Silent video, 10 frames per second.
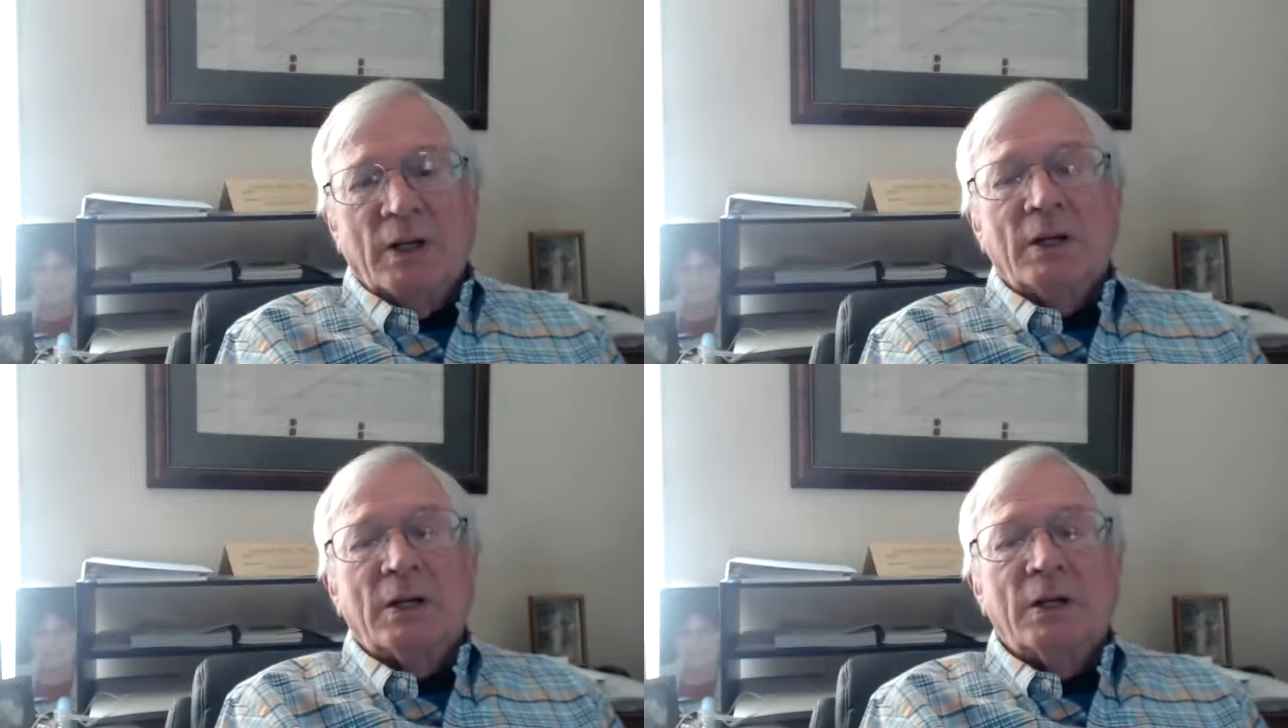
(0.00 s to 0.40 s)

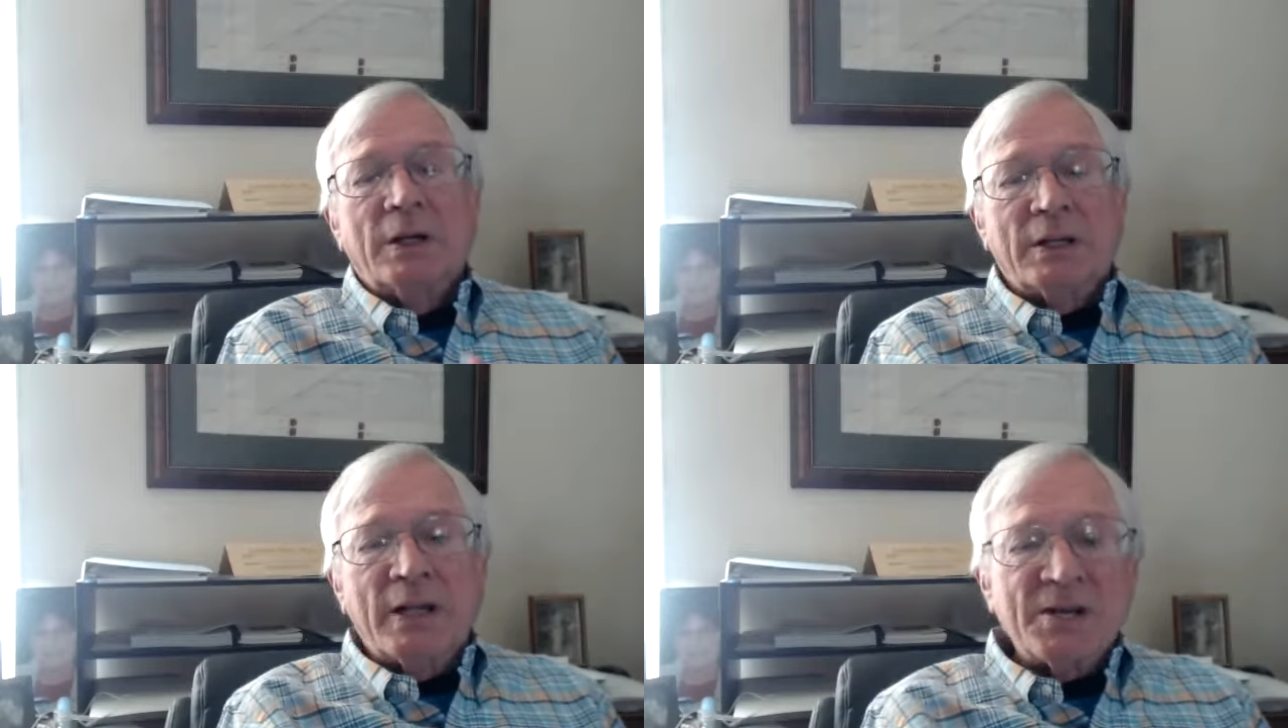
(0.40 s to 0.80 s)

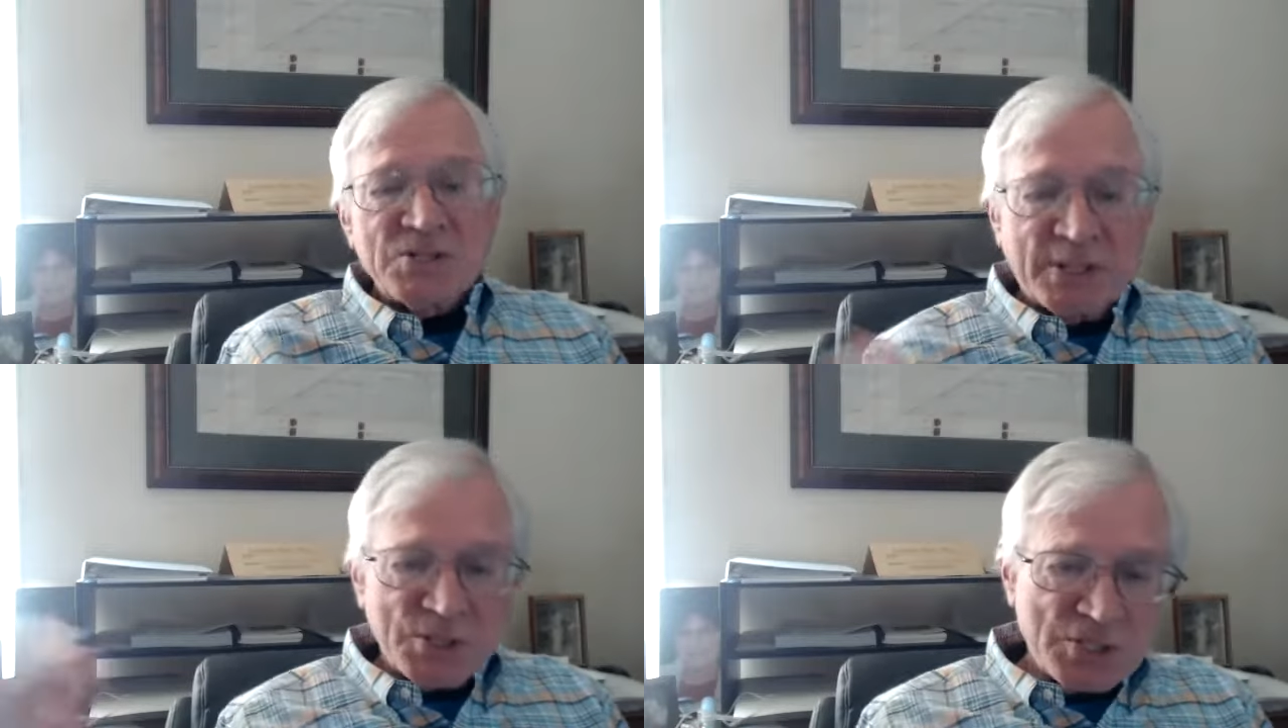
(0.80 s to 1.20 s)

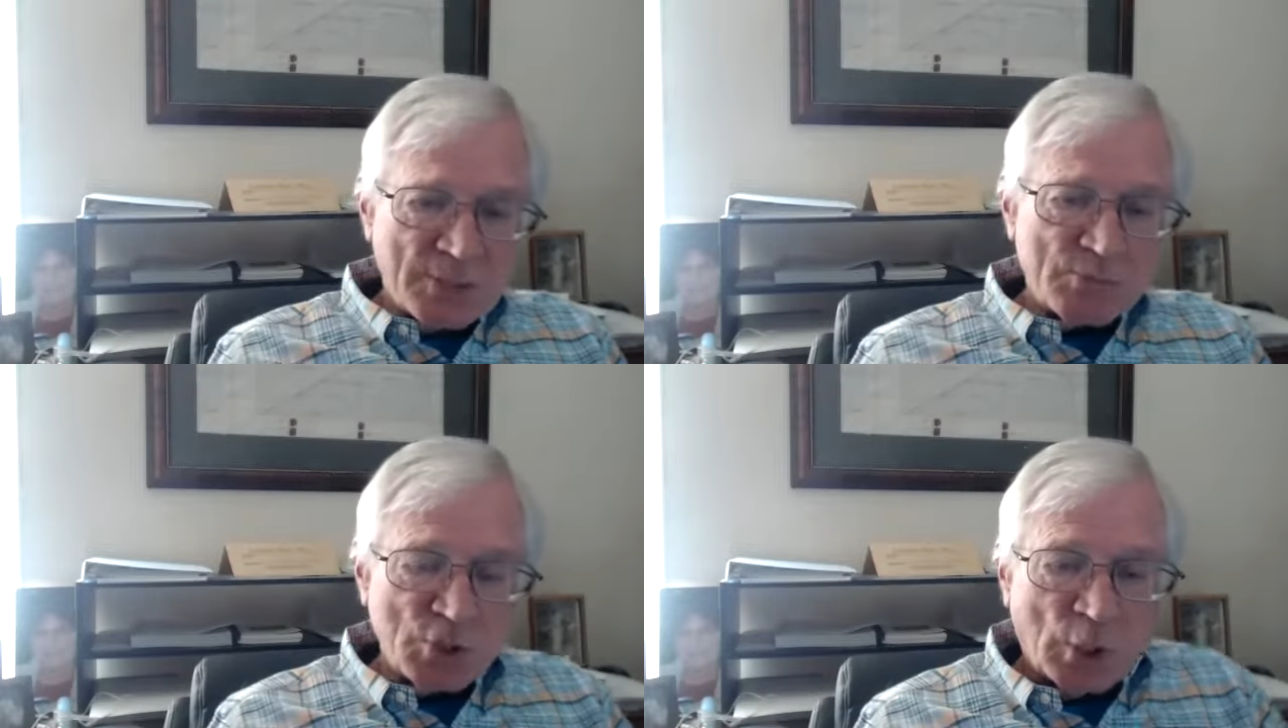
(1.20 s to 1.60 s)
Unless there's
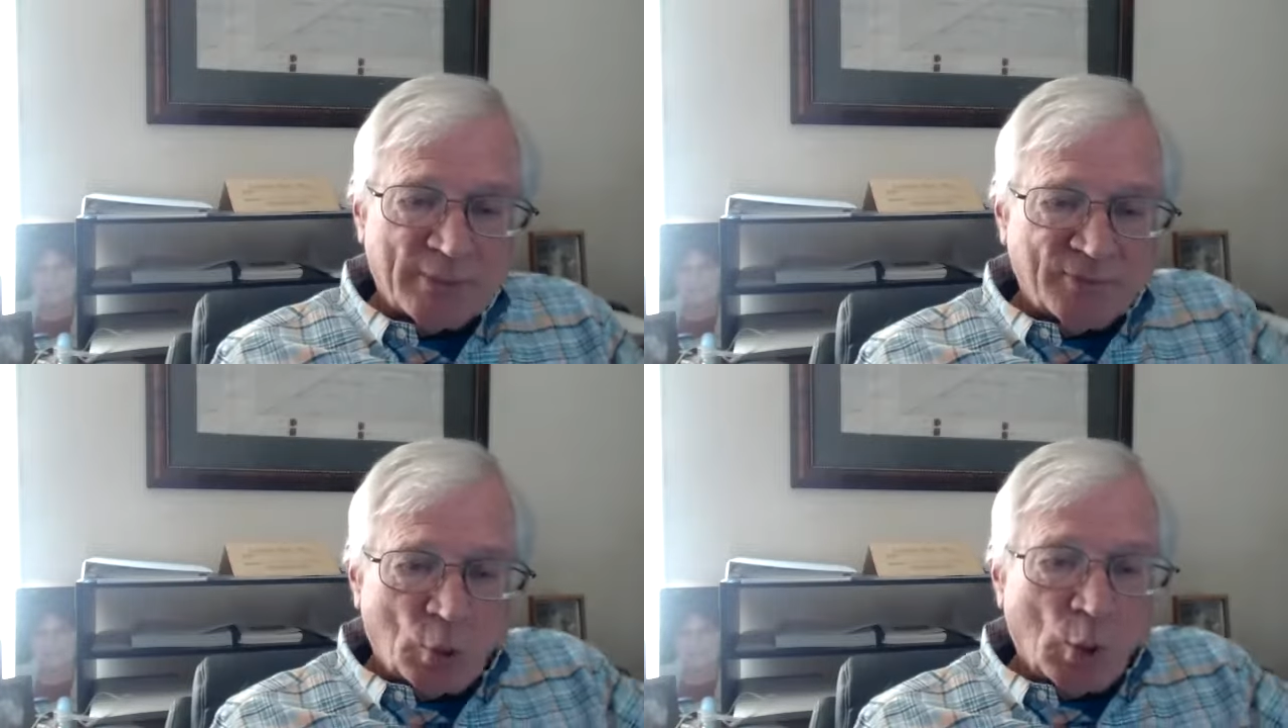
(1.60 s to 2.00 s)
some sort
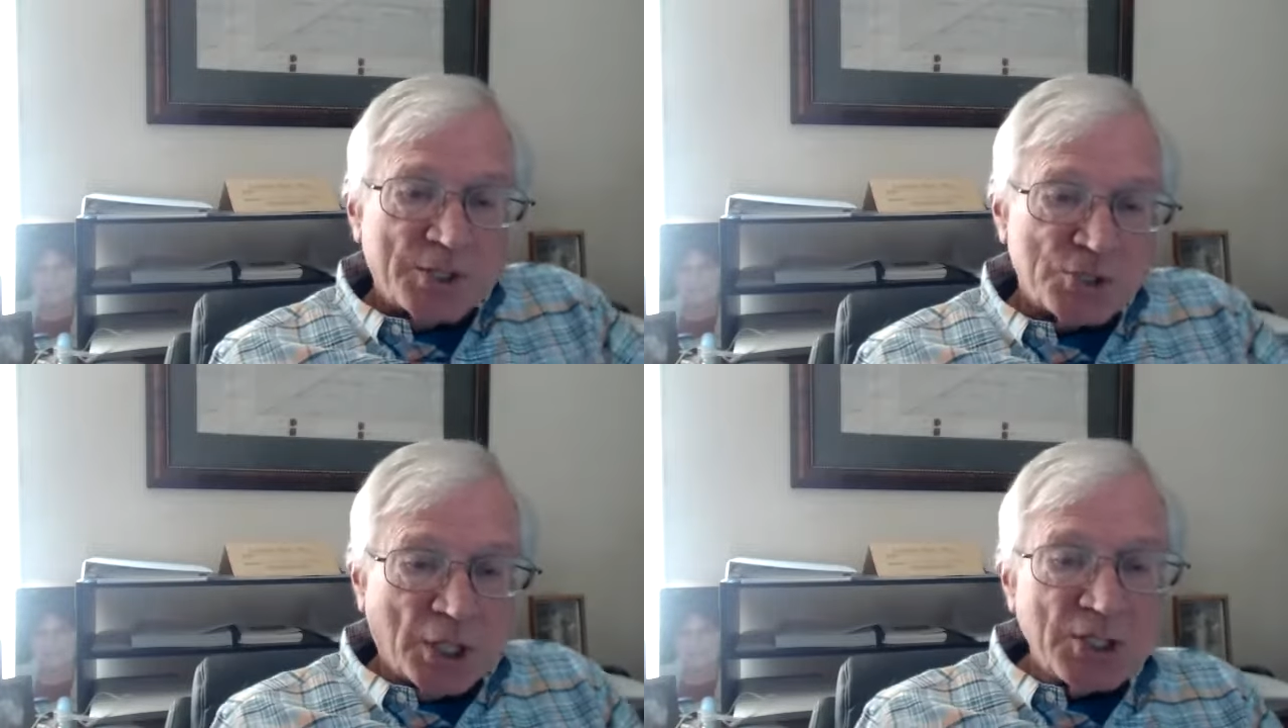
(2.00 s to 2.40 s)
of
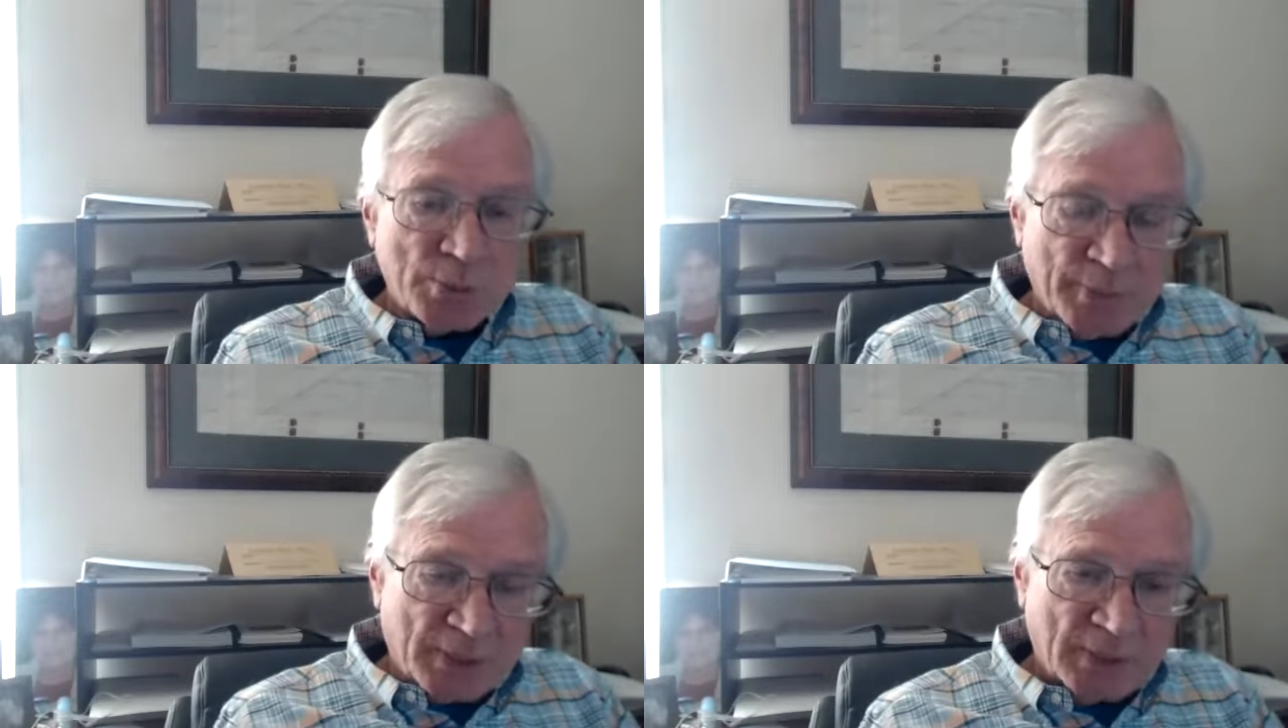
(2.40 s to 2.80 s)
court
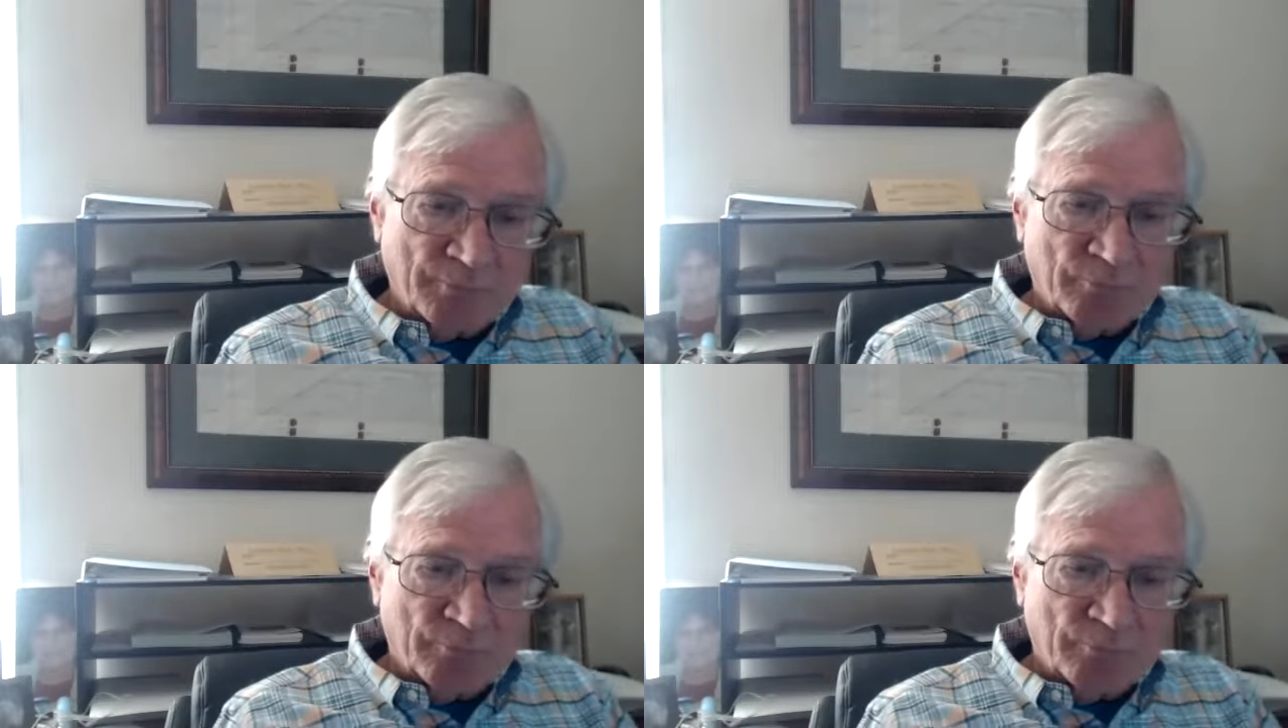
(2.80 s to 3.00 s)
judgment.